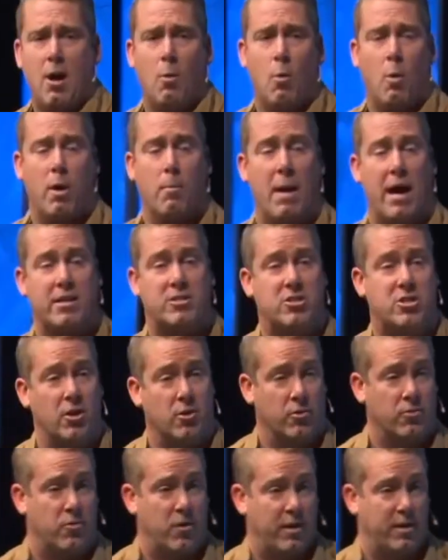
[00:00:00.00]
one of my
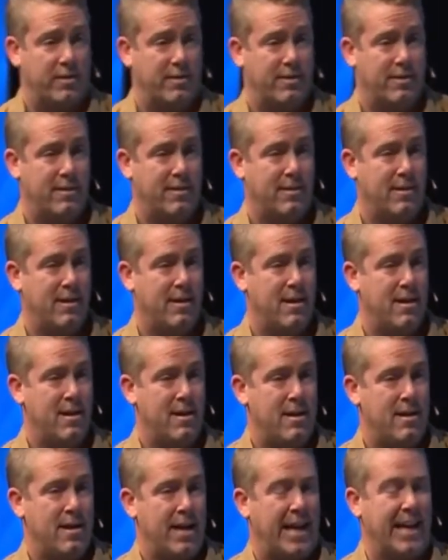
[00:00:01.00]
children?
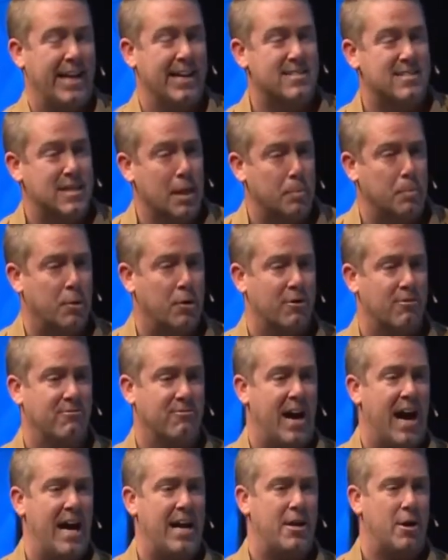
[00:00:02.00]
He is the
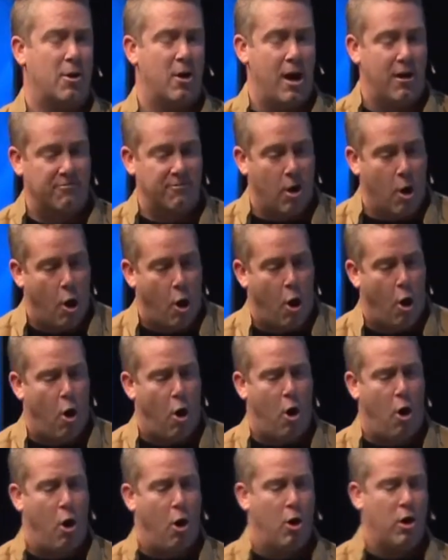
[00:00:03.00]
provider of
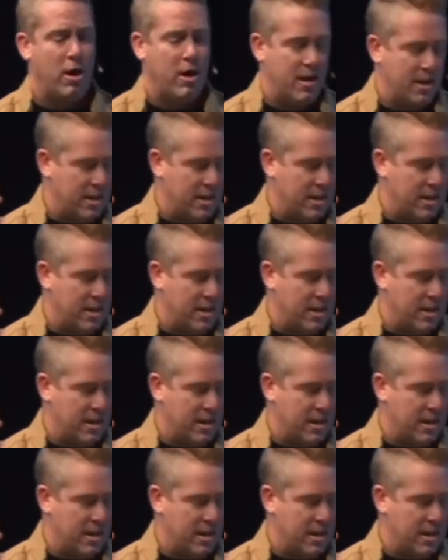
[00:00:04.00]
all